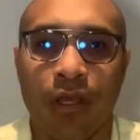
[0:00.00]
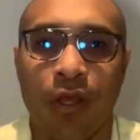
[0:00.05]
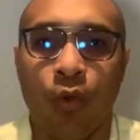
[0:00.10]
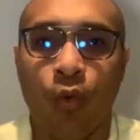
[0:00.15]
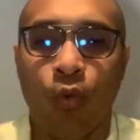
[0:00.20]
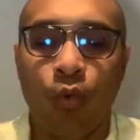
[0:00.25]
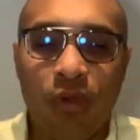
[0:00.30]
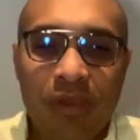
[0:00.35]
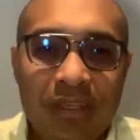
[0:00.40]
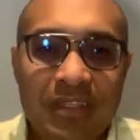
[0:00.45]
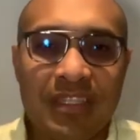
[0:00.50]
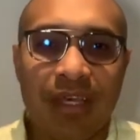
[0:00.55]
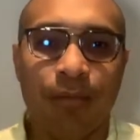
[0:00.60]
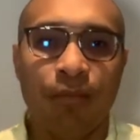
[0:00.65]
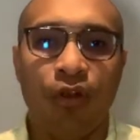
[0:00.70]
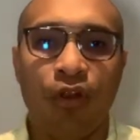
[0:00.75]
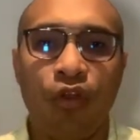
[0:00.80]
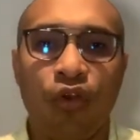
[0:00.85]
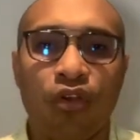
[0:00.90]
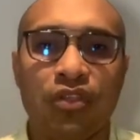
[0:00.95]

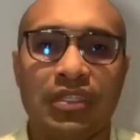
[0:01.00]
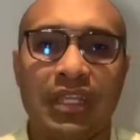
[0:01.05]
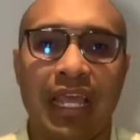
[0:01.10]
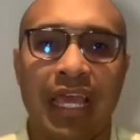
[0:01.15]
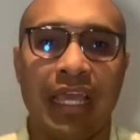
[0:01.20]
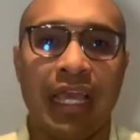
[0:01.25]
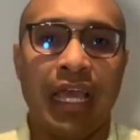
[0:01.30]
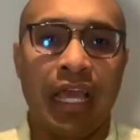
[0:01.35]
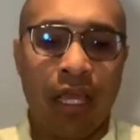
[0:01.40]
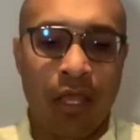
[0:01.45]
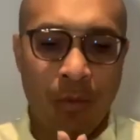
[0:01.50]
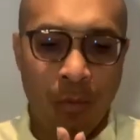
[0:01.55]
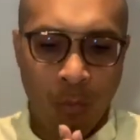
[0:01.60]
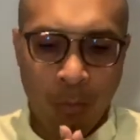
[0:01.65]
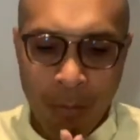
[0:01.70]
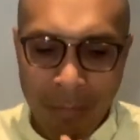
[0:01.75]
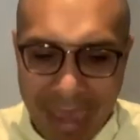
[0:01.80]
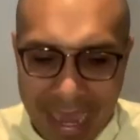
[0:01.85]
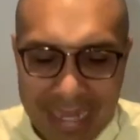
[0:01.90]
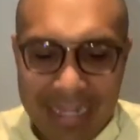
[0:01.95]
Wisdom looks like
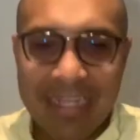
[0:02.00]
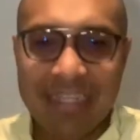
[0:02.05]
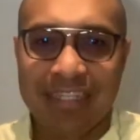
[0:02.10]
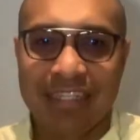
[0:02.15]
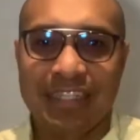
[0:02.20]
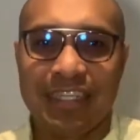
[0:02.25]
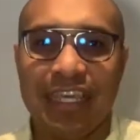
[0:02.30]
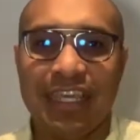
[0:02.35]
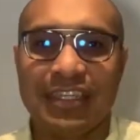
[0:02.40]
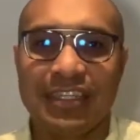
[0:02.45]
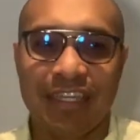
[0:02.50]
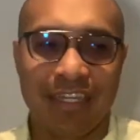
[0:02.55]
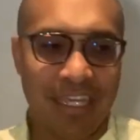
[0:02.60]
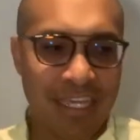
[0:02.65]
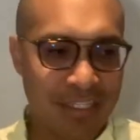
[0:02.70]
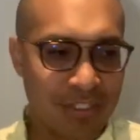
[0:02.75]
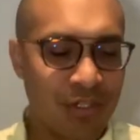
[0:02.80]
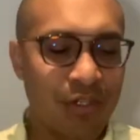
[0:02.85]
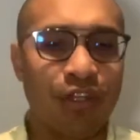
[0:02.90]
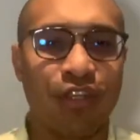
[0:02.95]
my decision
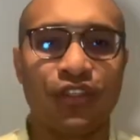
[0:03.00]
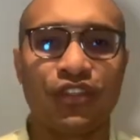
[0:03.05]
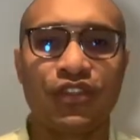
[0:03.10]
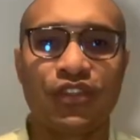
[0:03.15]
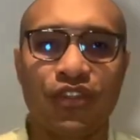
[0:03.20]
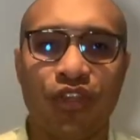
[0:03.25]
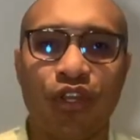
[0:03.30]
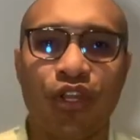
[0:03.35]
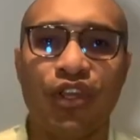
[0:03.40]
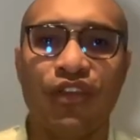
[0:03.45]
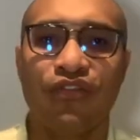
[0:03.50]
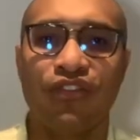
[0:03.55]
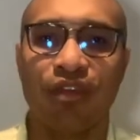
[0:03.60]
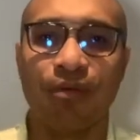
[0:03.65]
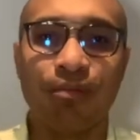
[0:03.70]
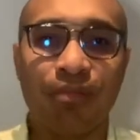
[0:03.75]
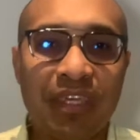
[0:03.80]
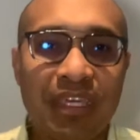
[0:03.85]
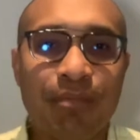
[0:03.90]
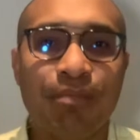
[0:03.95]
is going to serve the
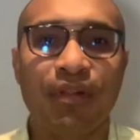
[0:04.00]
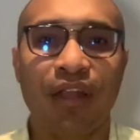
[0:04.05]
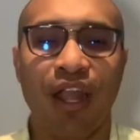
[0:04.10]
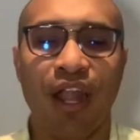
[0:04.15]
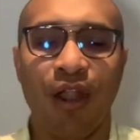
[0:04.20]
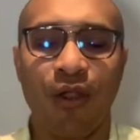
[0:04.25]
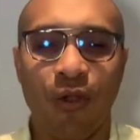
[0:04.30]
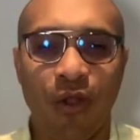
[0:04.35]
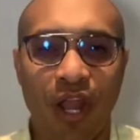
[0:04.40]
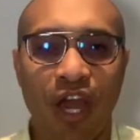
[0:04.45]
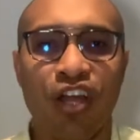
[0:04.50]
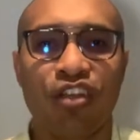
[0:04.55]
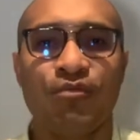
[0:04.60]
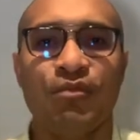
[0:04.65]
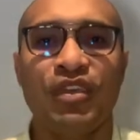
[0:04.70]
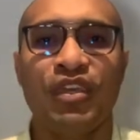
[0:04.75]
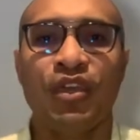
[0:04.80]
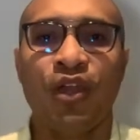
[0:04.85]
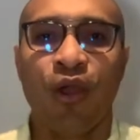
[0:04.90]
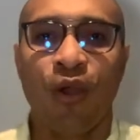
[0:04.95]
people around
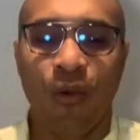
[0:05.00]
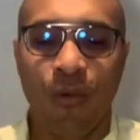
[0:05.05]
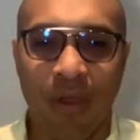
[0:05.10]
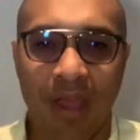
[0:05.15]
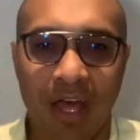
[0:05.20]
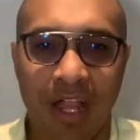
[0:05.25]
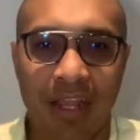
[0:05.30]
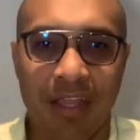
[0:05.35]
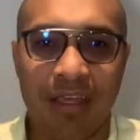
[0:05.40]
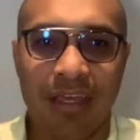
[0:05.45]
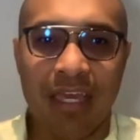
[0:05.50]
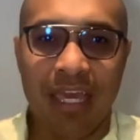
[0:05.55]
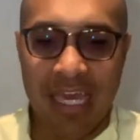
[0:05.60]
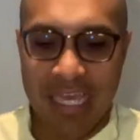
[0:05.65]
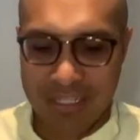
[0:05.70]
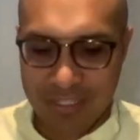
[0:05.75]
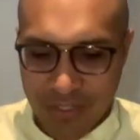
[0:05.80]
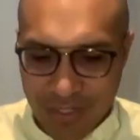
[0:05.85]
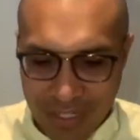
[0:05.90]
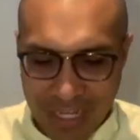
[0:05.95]
me well.
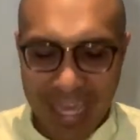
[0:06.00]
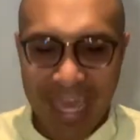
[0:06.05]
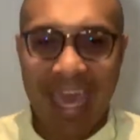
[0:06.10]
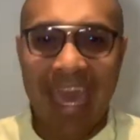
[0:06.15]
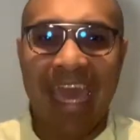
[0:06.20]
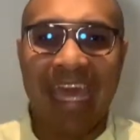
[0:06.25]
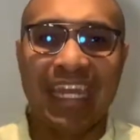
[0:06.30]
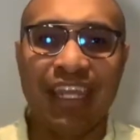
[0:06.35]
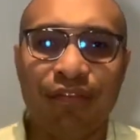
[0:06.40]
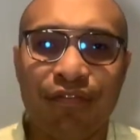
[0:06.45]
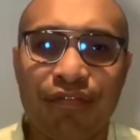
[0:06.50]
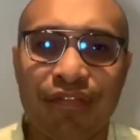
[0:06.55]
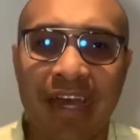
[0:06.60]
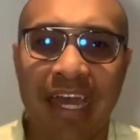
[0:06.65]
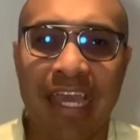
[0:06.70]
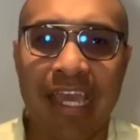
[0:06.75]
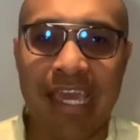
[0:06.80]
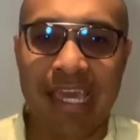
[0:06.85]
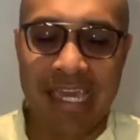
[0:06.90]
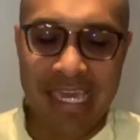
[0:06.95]
It's going to
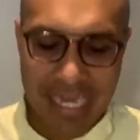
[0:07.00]
edify.